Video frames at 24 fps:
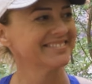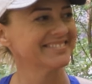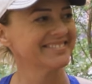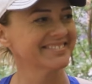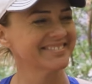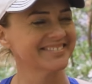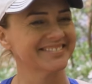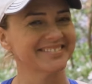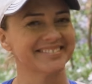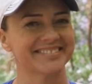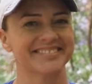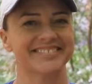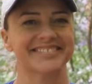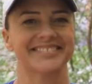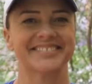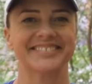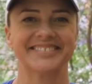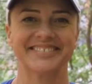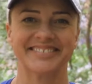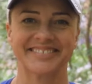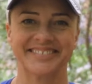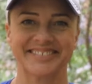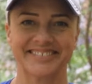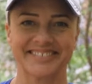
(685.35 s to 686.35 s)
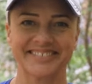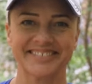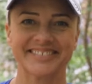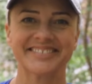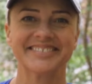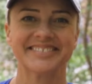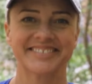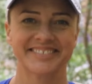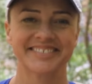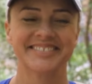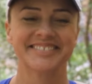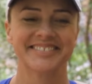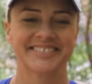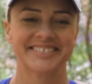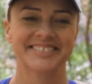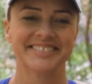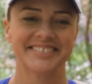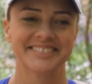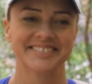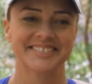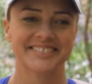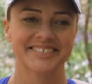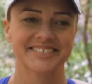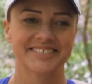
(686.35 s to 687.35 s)

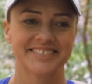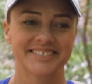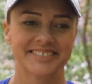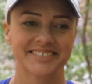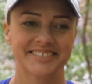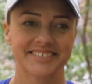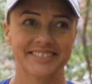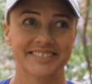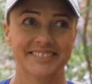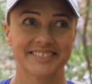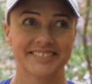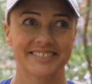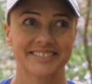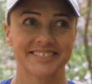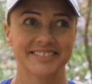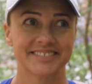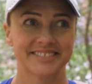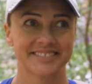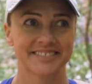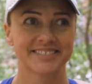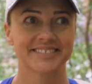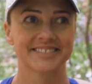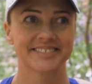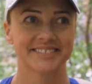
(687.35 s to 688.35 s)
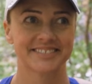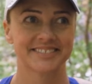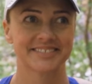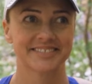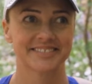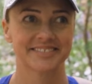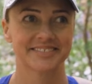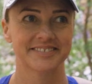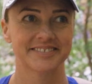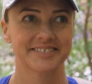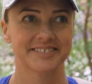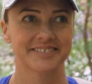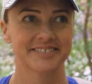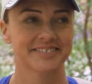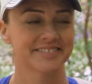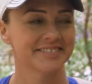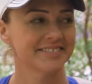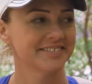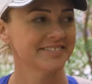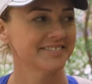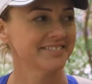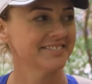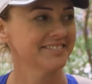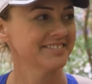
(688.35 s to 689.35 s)

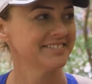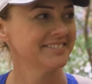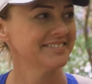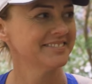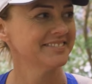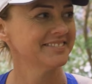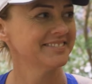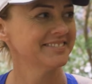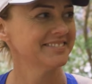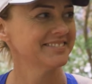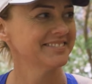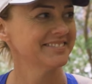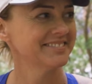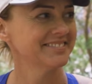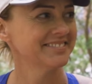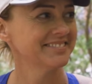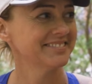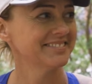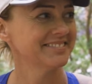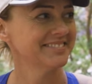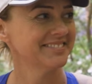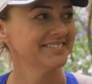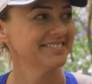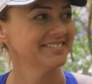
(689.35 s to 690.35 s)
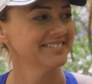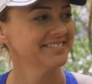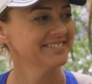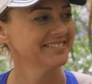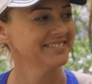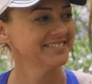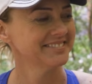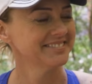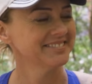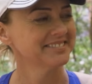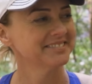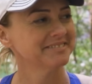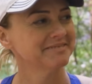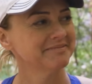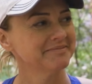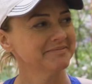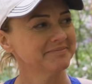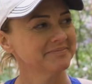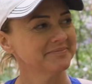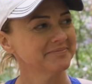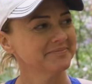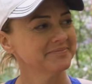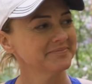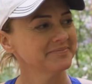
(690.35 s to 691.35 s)

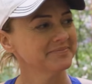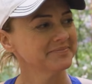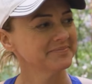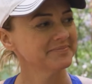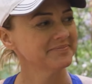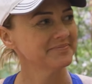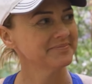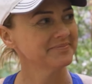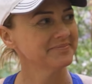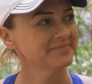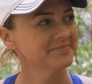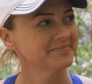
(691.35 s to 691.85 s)
[no speech]